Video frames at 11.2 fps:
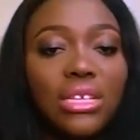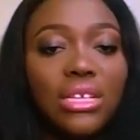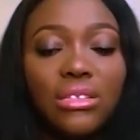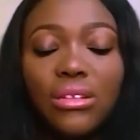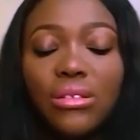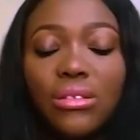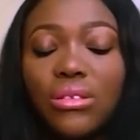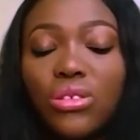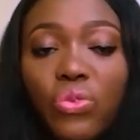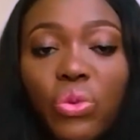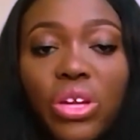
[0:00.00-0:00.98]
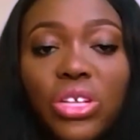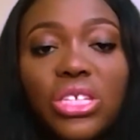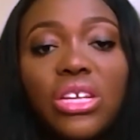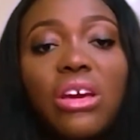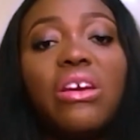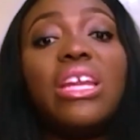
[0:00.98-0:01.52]
and software
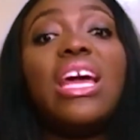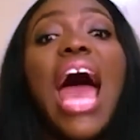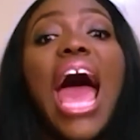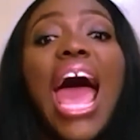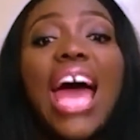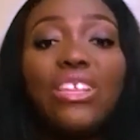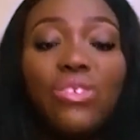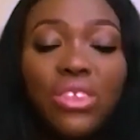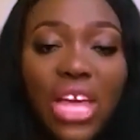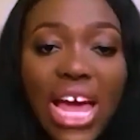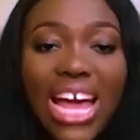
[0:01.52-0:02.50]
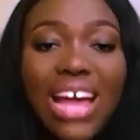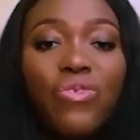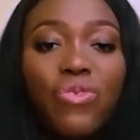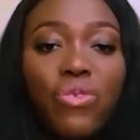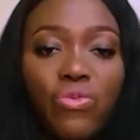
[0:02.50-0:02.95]
engineering. And there,